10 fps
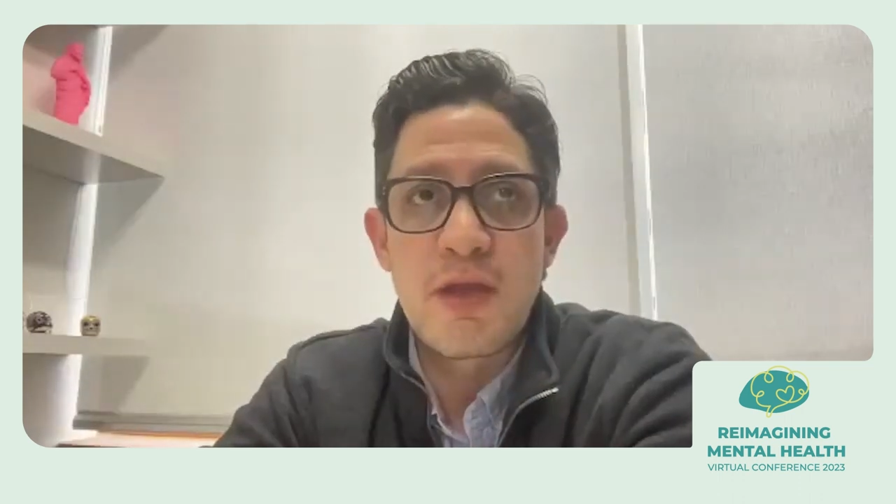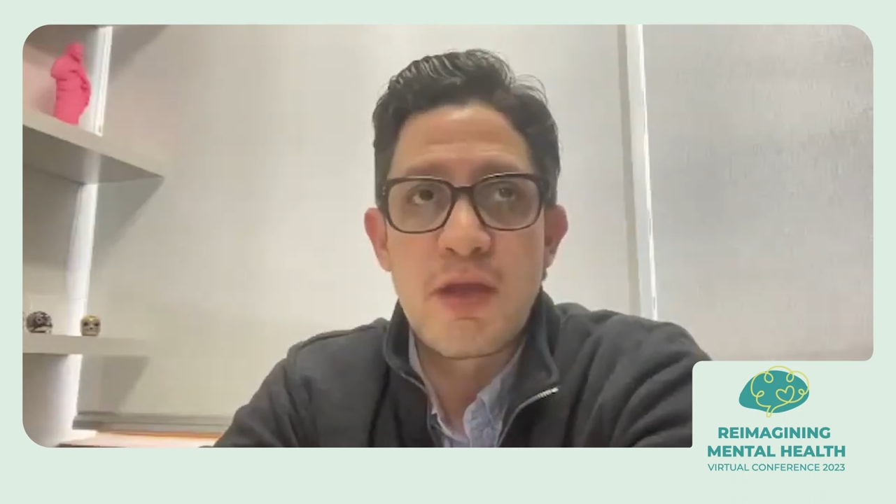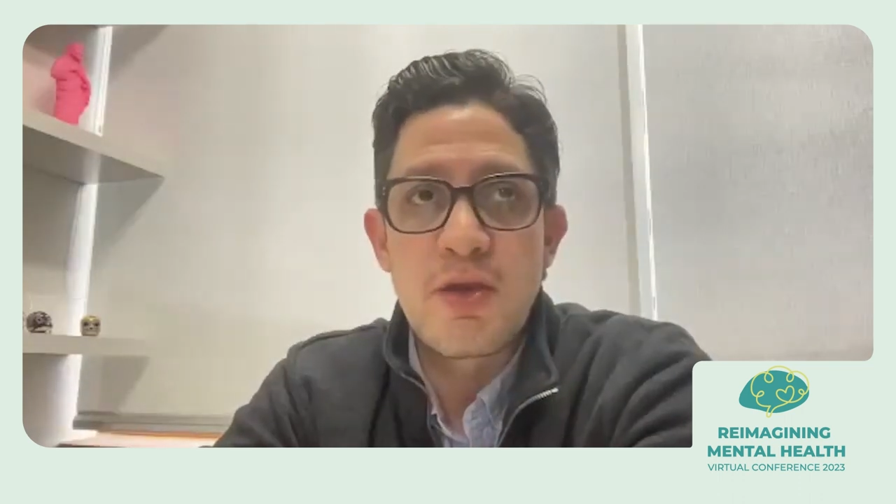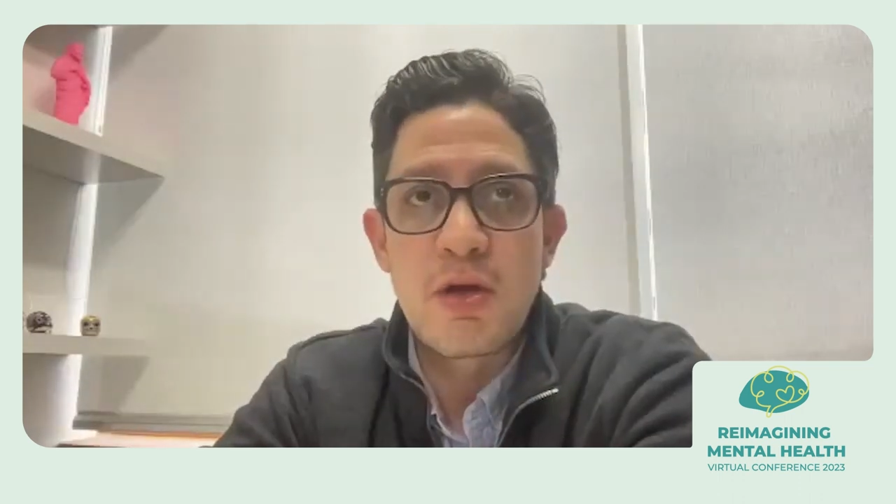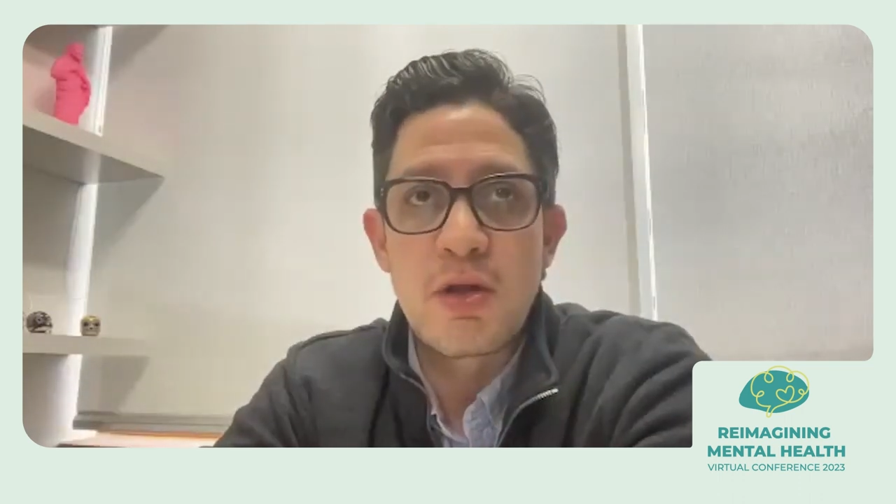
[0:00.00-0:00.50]
or
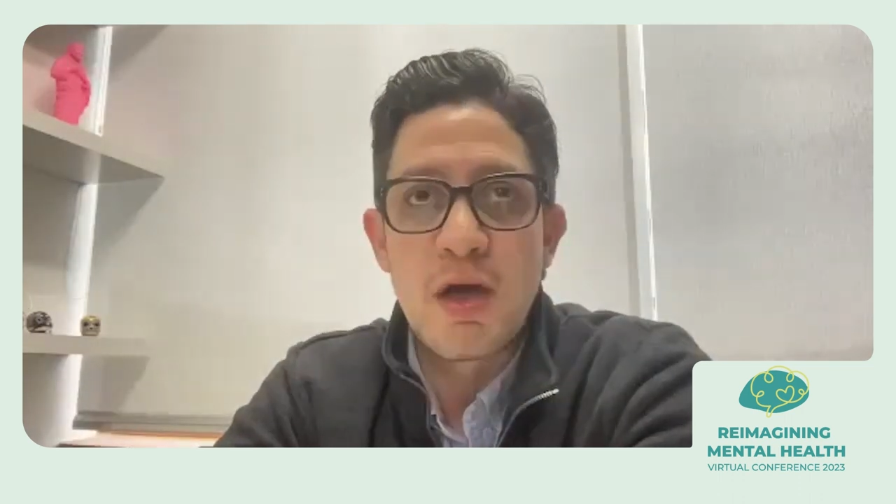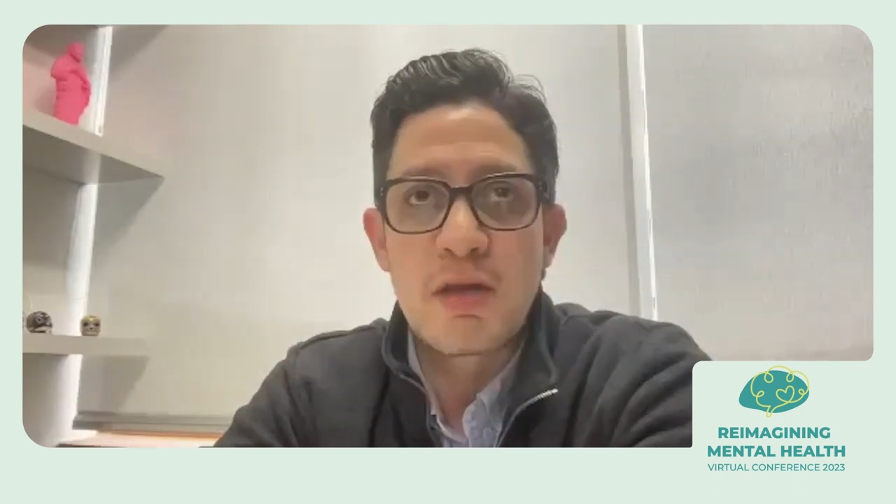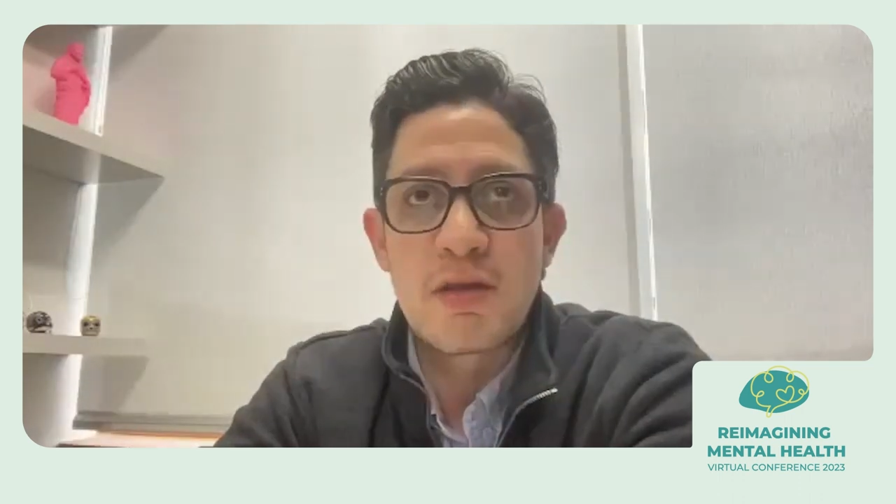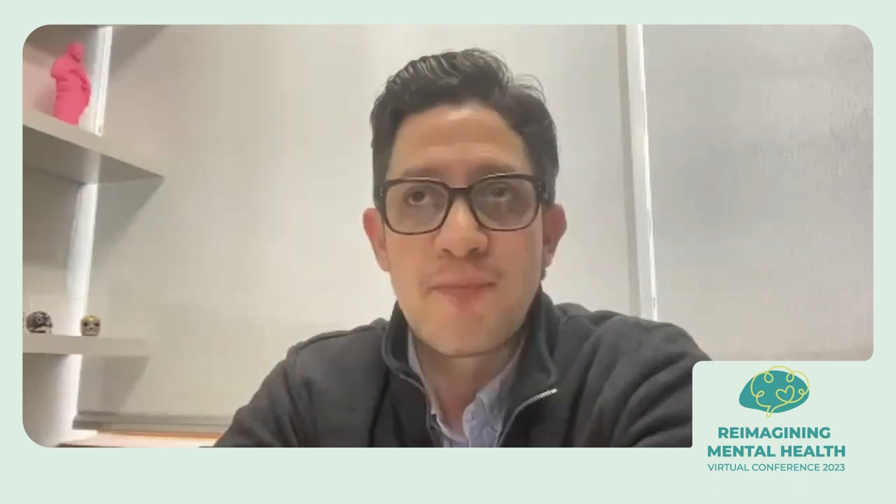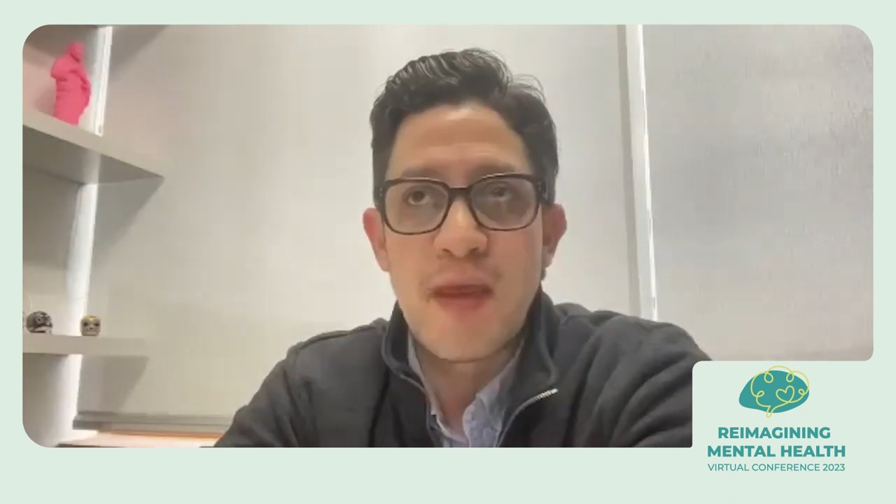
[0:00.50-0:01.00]
that you are
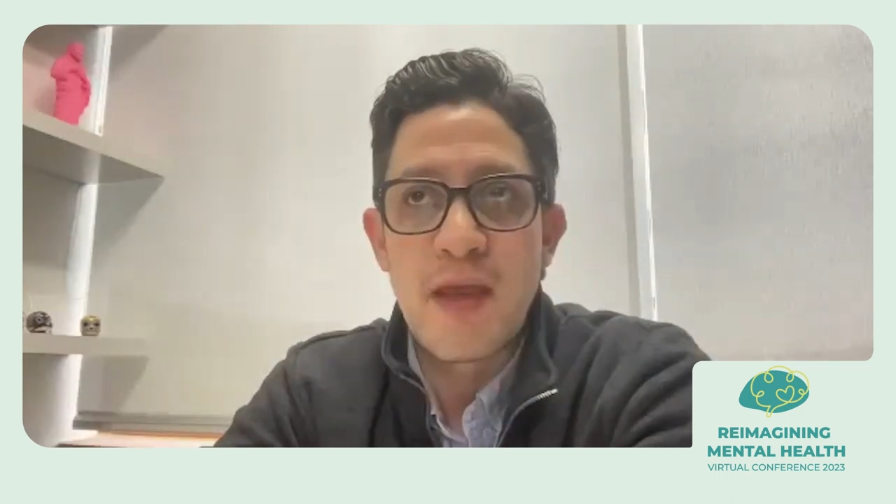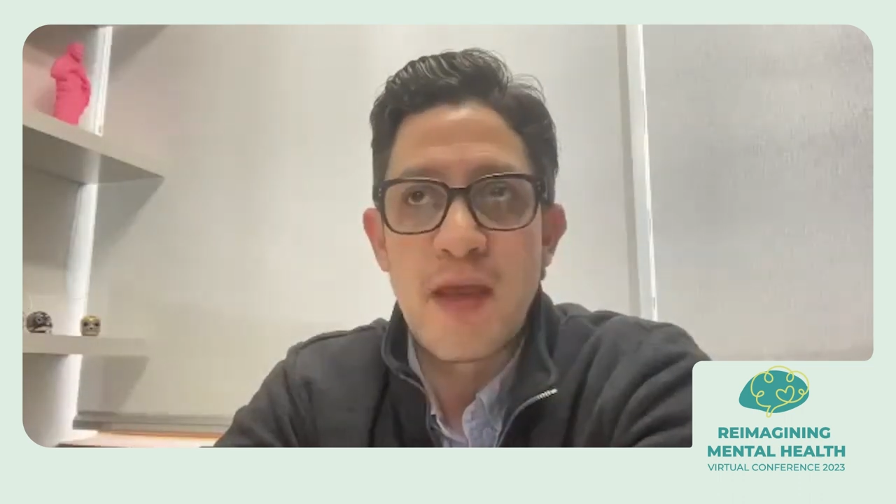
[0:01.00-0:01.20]
not